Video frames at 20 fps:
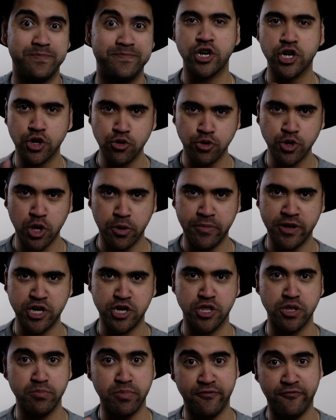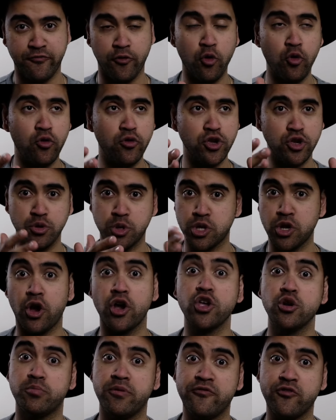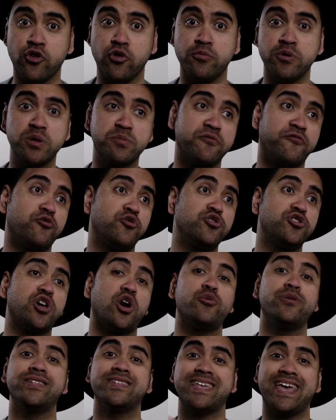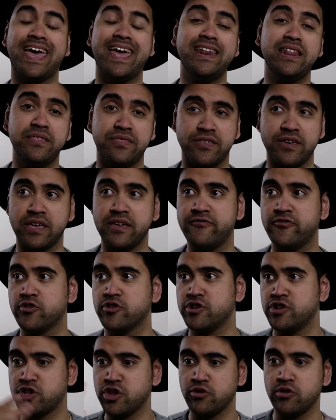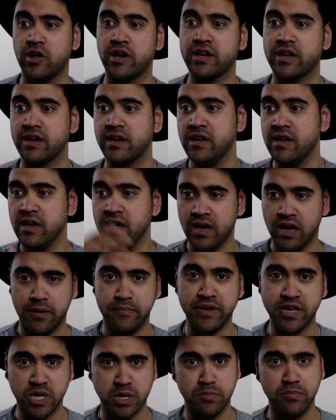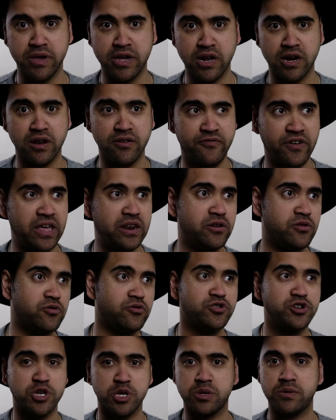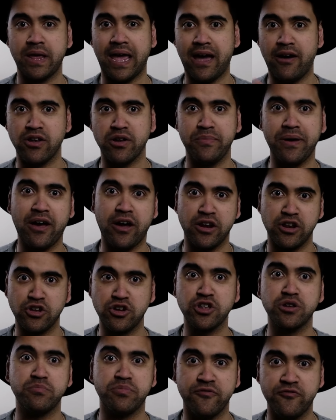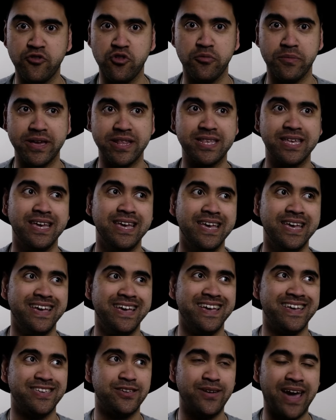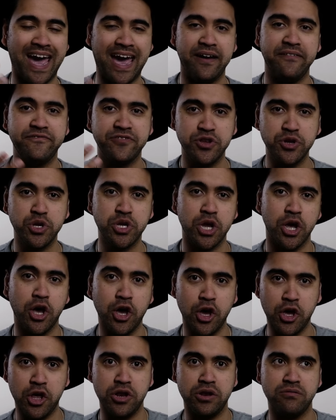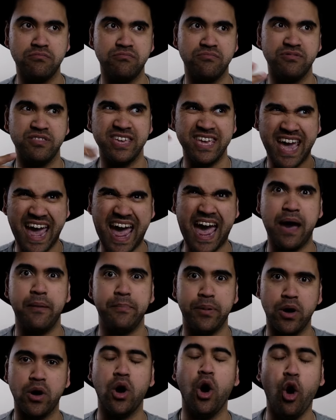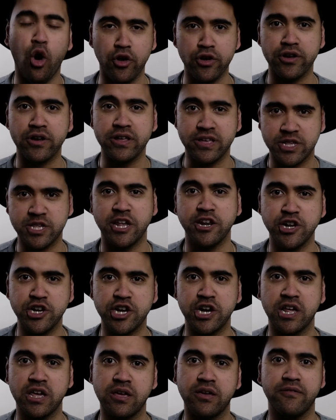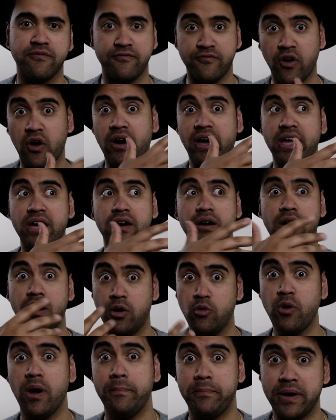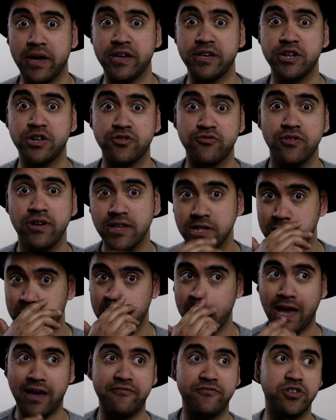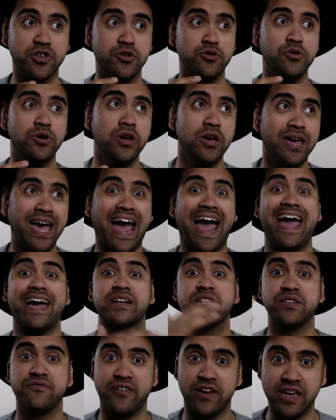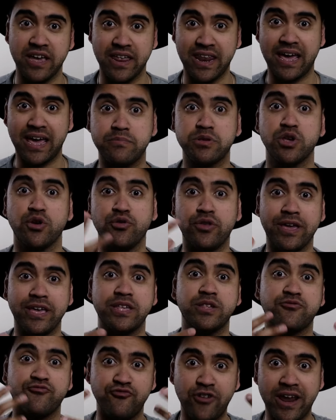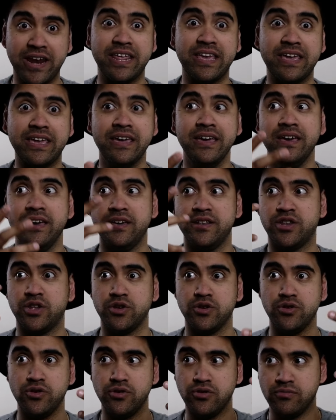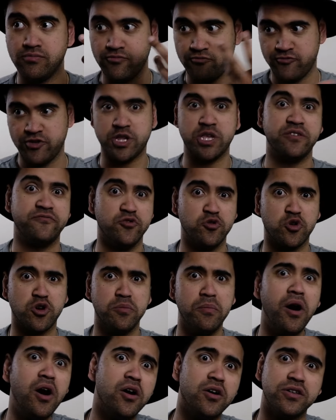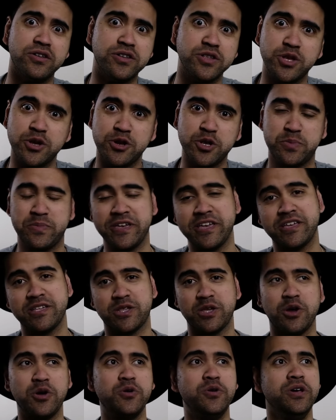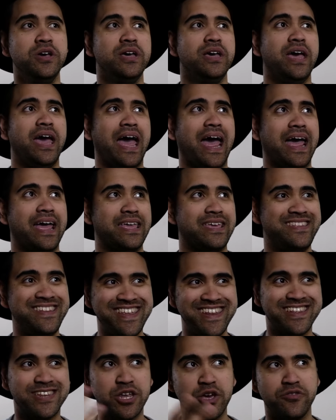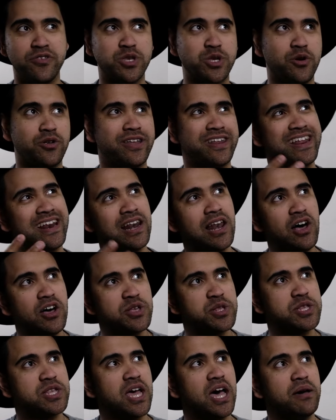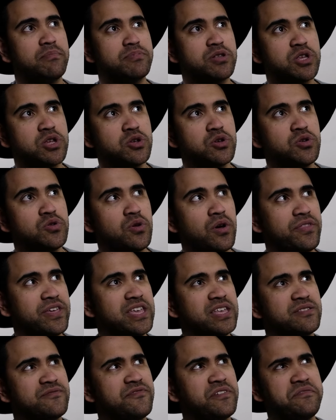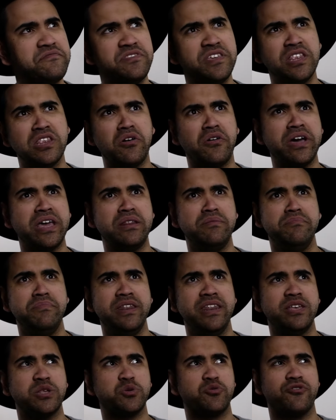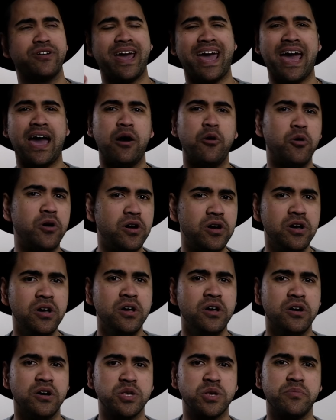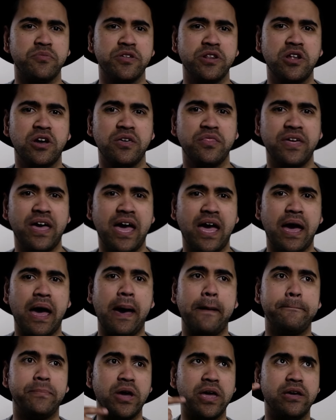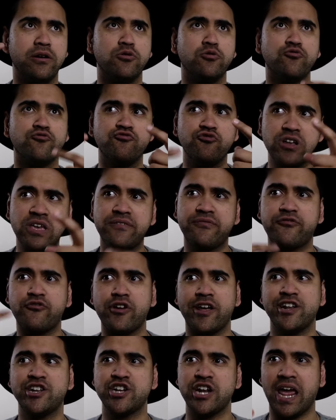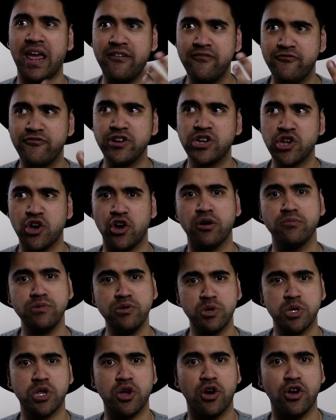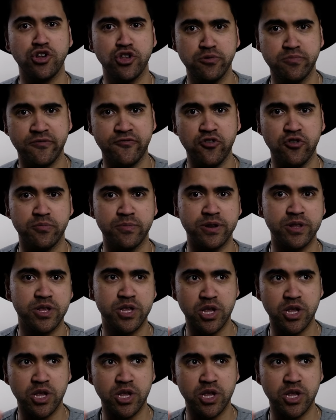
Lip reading: I should also mention that before you start your performance, before you go into anything, if you're going to do like a mix and mingle event or just out and about and you're going to perform it, you have to turn the app on essentially via a web page, right? So you have to activate an so that it's ready to receive your command, so to speak. So you need to turn this on and it lasts up to, I think it's 59 minutes or an hour or something like that, but it will refresh every time you start a new performance.